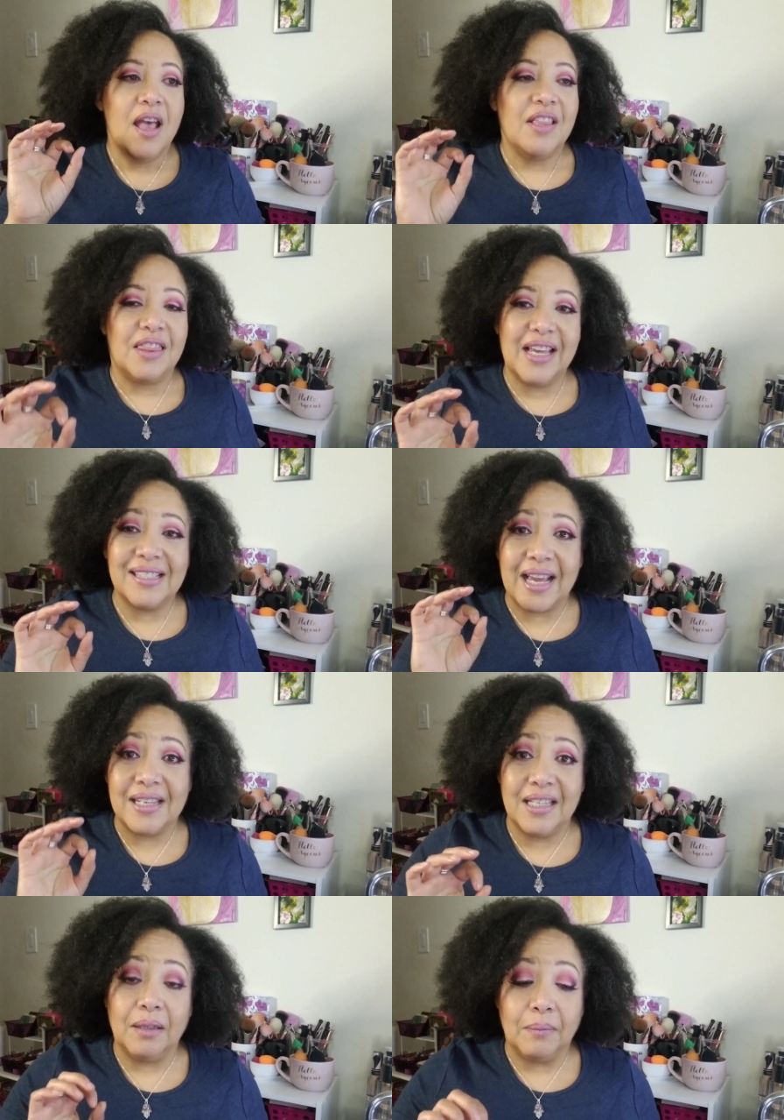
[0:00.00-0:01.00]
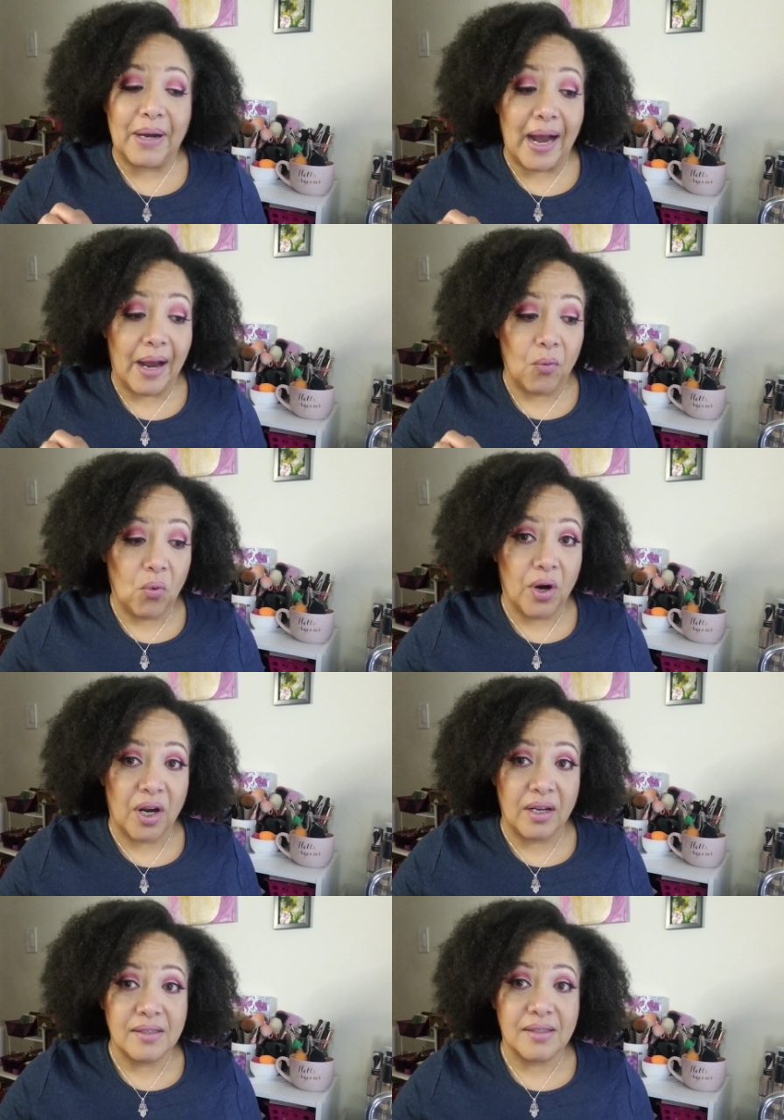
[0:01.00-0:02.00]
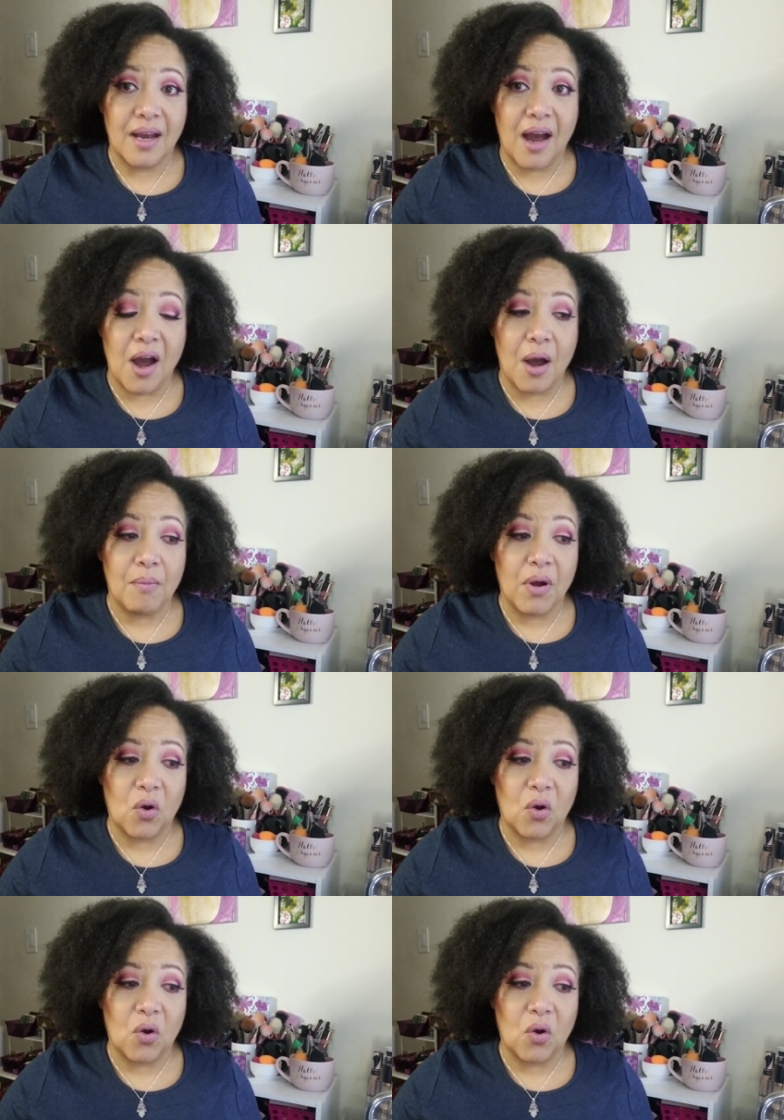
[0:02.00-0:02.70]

The things I didn't buy was um,